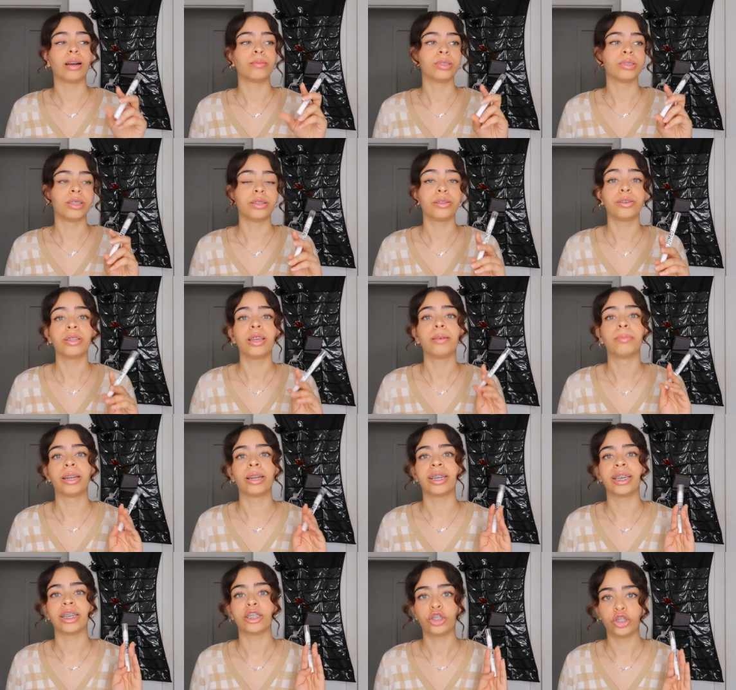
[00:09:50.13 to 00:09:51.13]
I was literally about
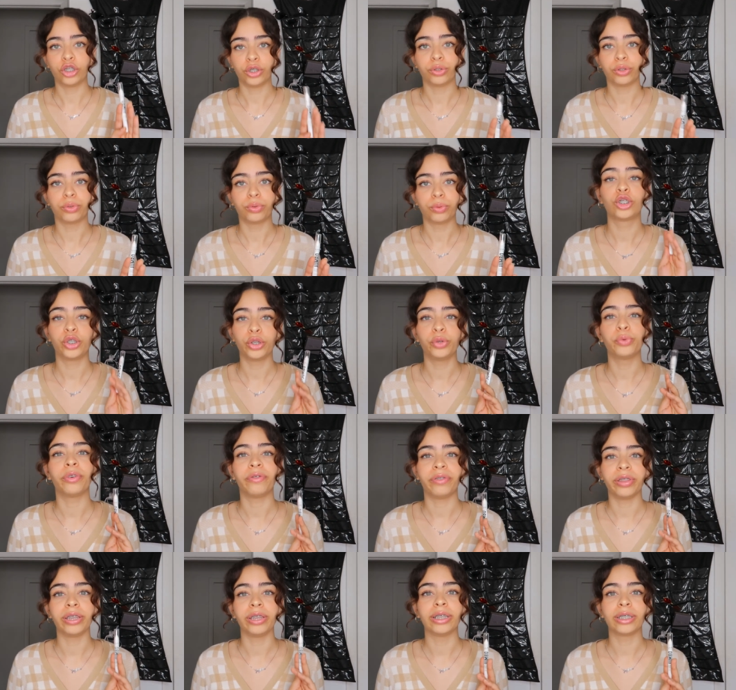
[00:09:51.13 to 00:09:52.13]
to get two, two
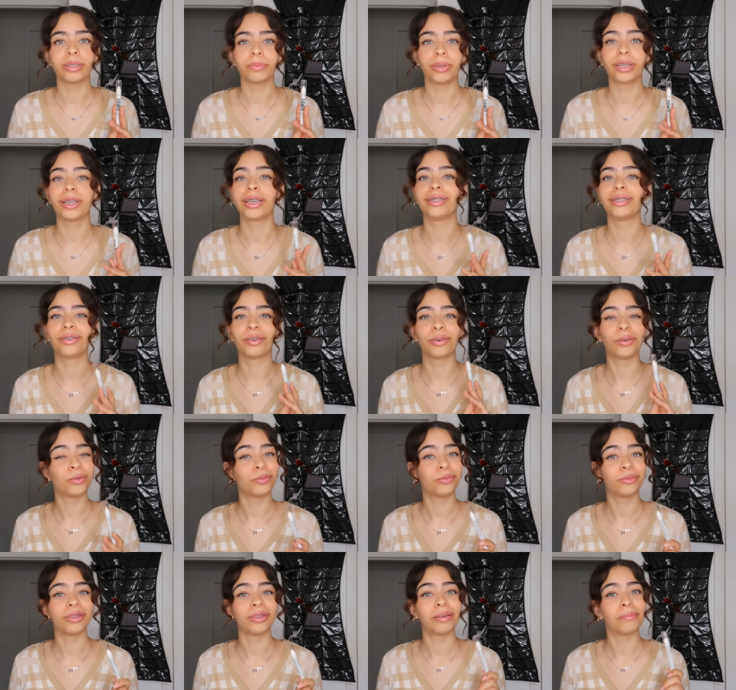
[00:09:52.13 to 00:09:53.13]
of these because they're
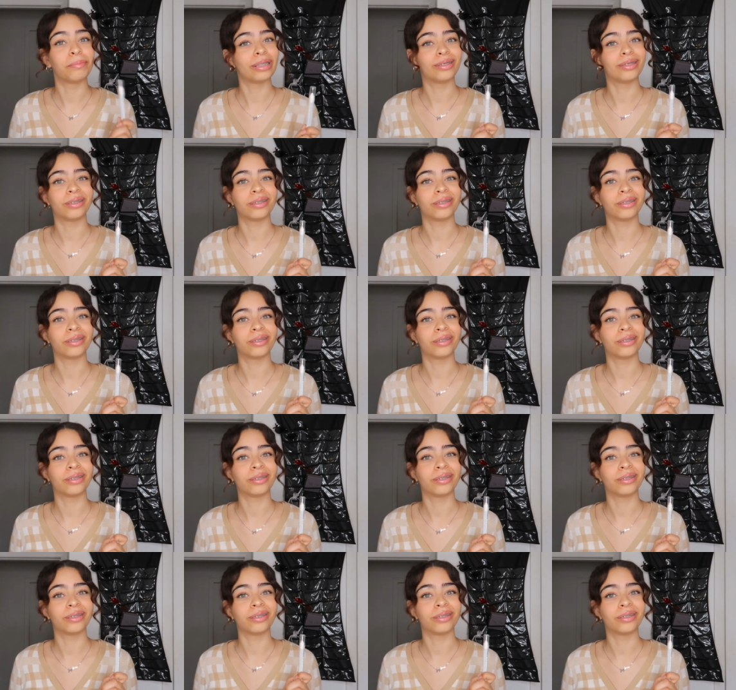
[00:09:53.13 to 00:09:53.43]
all them.